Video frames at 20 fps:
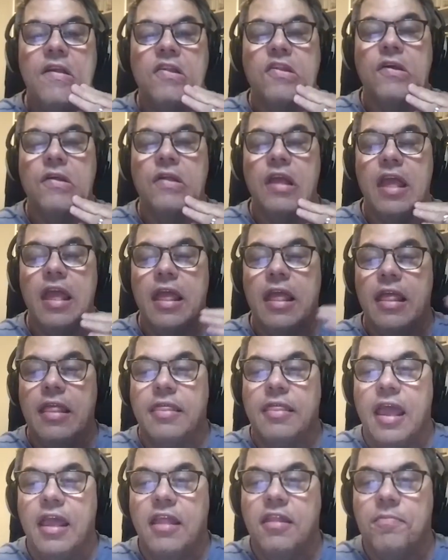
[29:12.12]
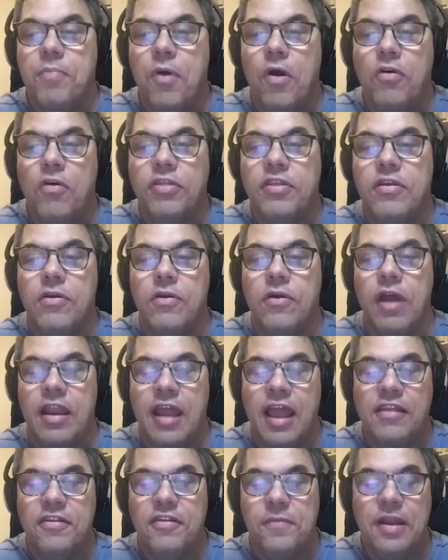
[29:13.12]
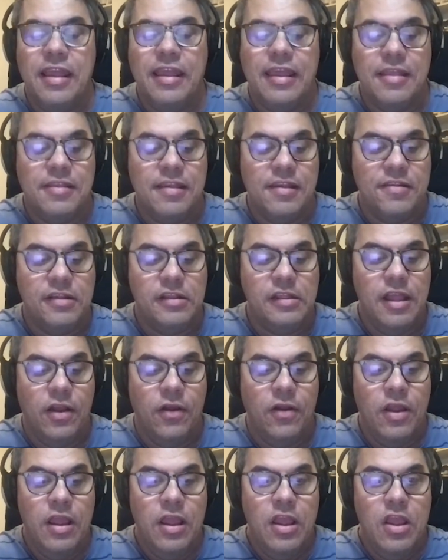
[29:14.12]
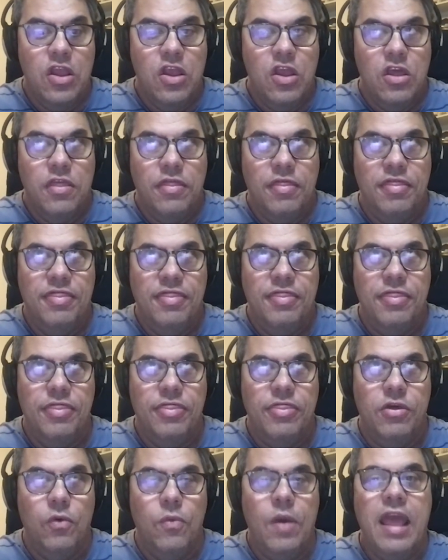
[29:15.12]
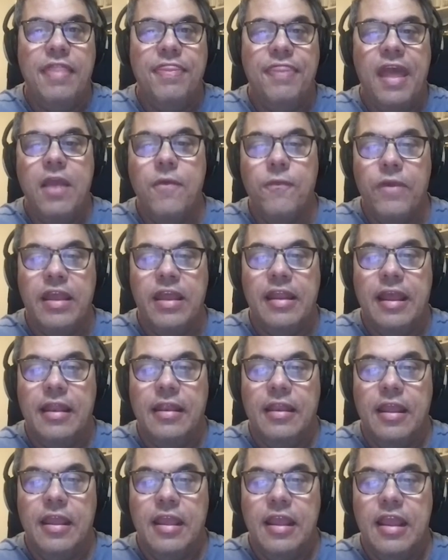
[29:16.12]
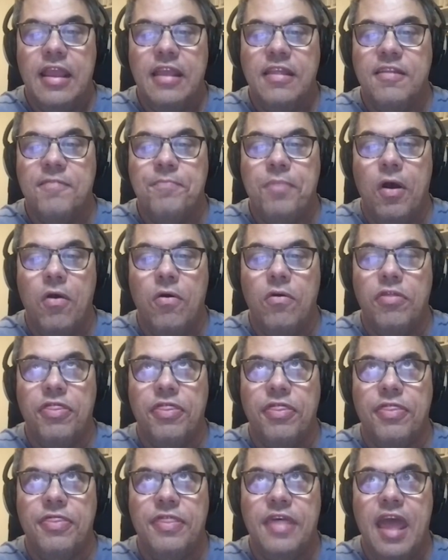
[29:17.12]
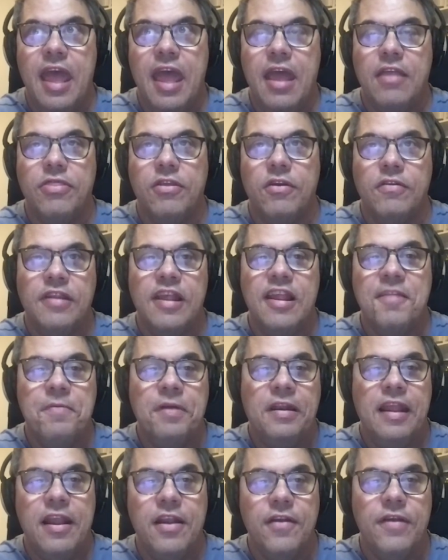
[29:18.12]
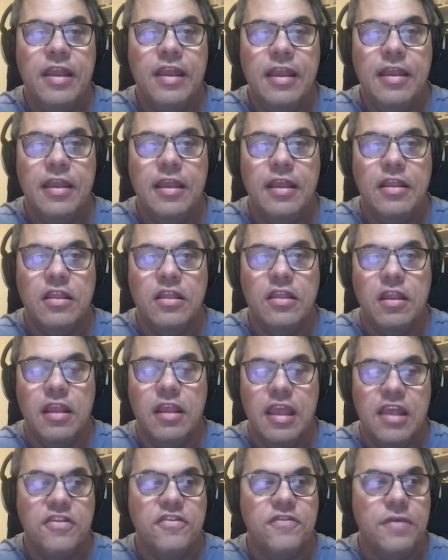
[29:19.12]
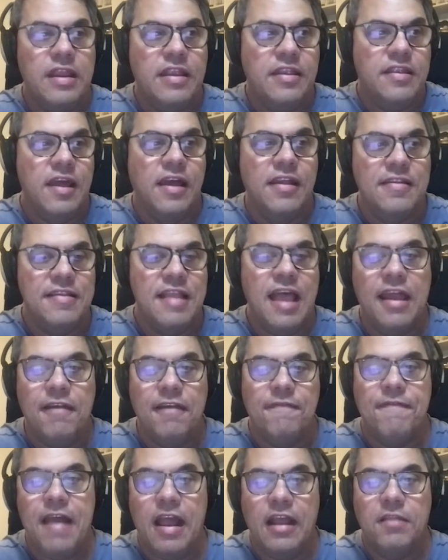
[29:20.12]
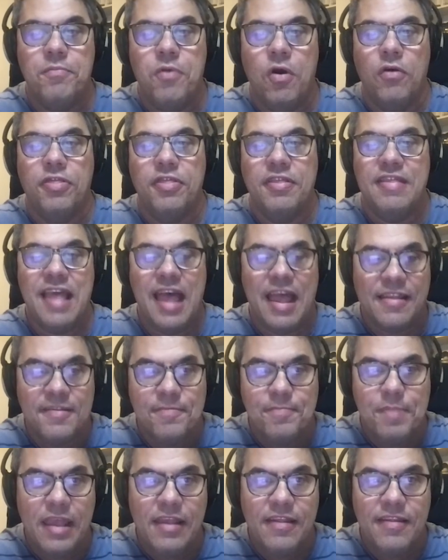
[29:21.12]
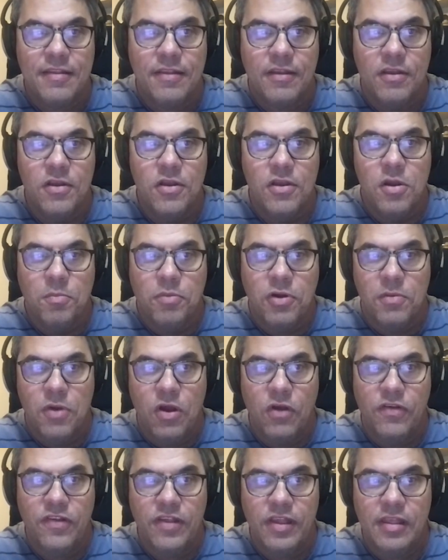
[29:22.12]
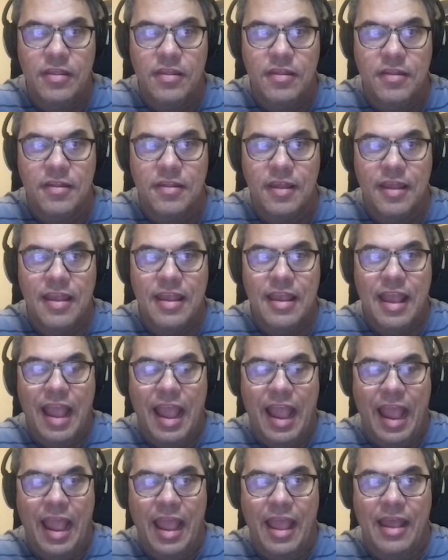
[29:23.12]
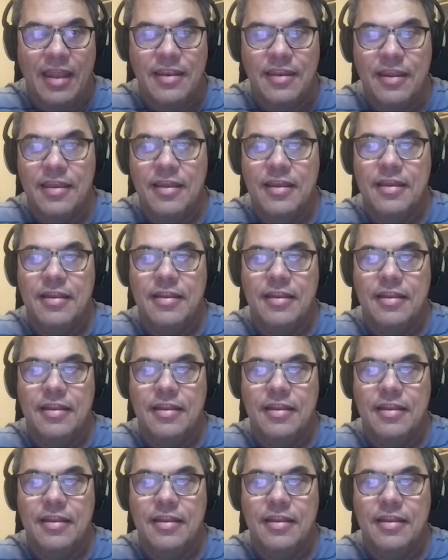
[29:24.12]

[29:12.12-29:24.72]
So that's both two, and I just want to get this clear. The way they read it, it's both that their disciplinary history does not affect both test-based promotions and